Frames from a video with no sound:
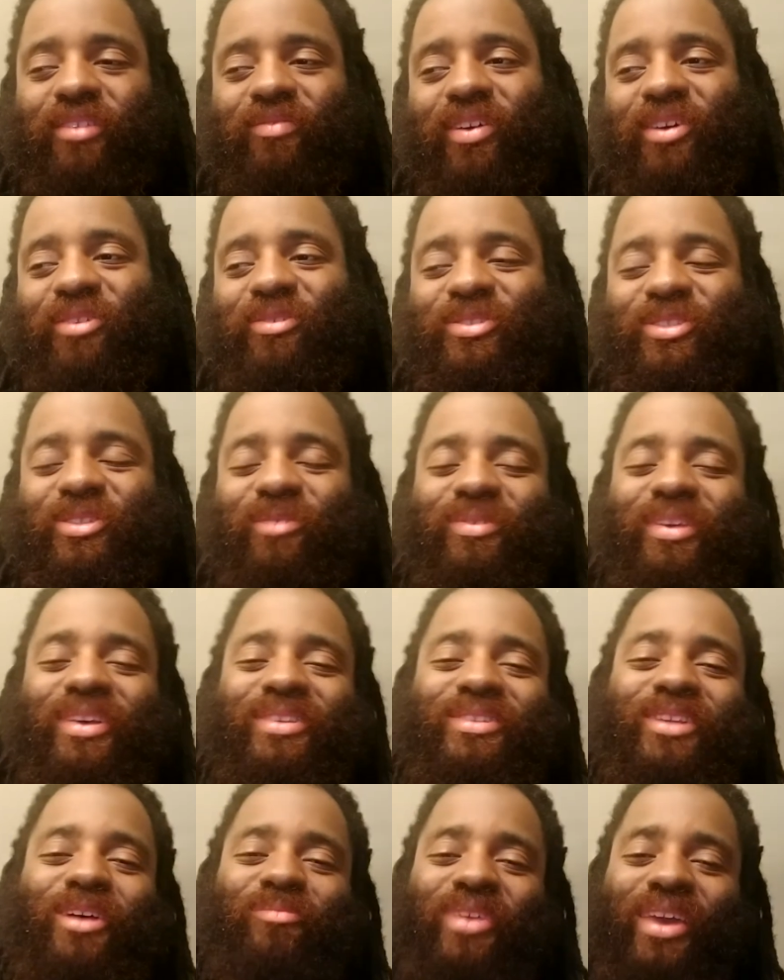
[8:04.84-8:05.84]
I know sometimes
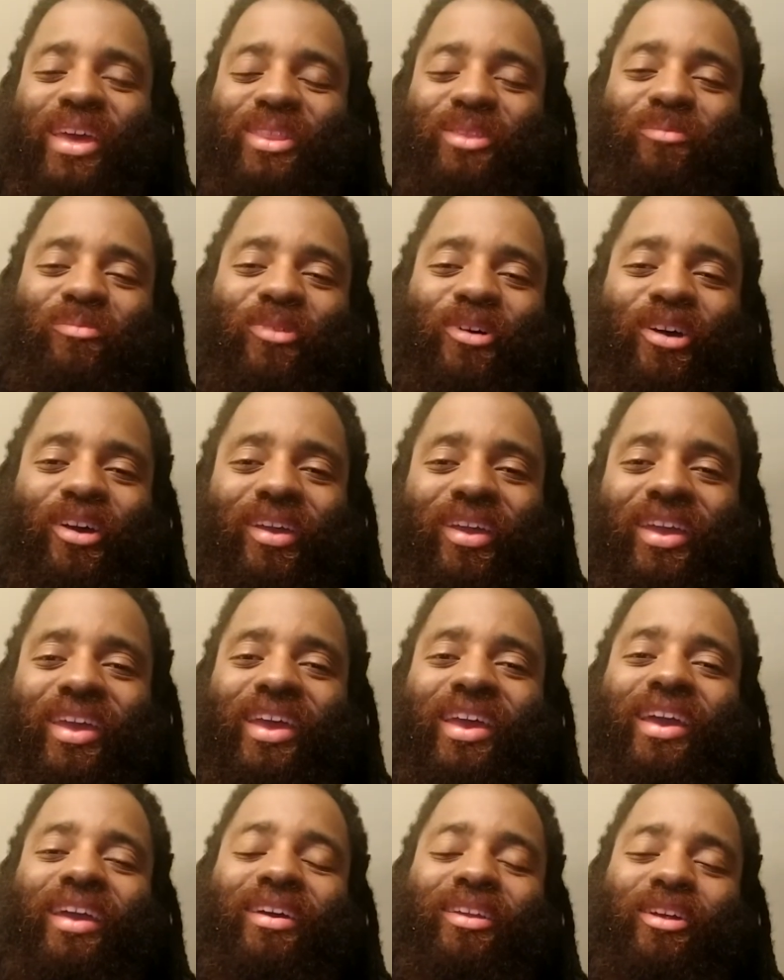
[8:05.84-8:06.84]
I'll be at the park
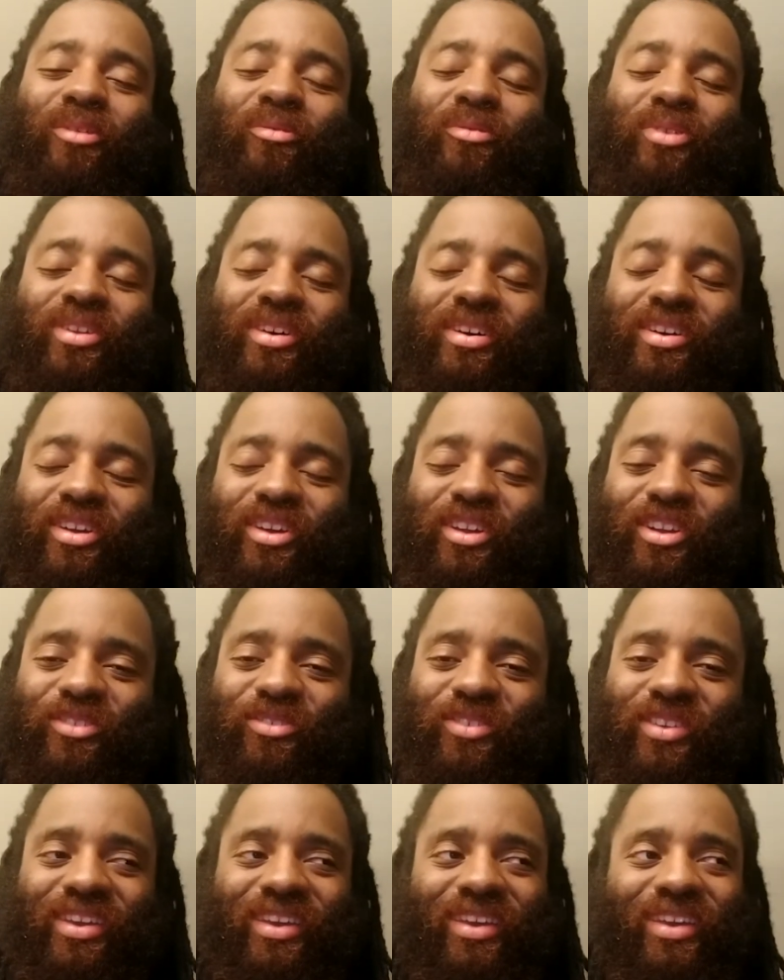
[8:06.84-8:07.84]
and I want to hug a
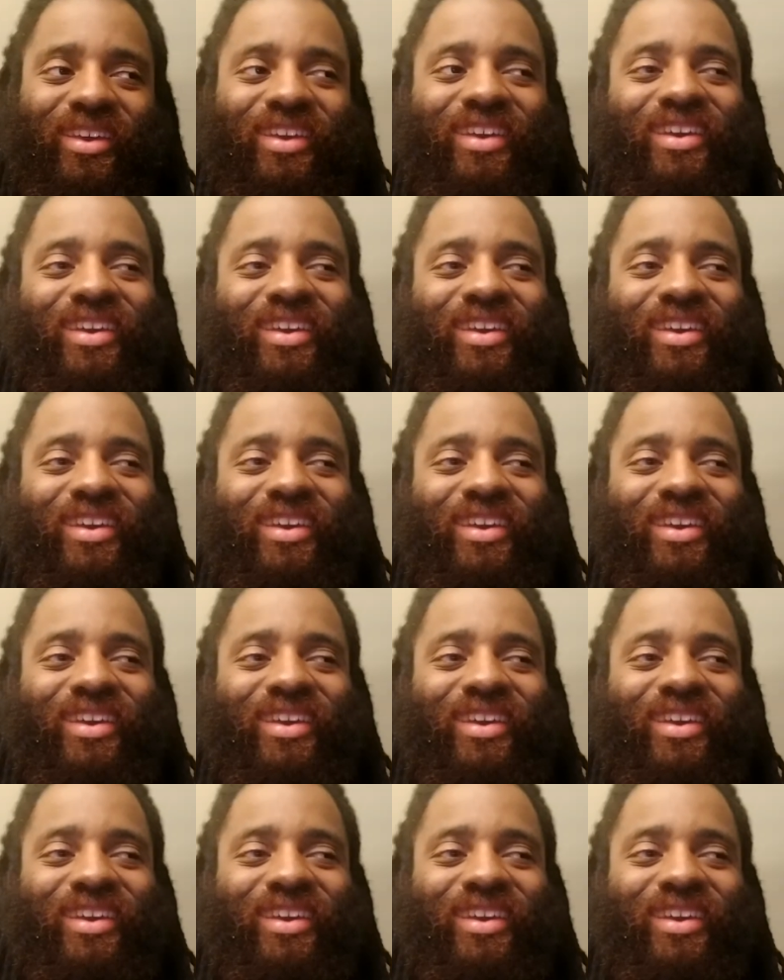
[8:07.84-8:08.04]
tree,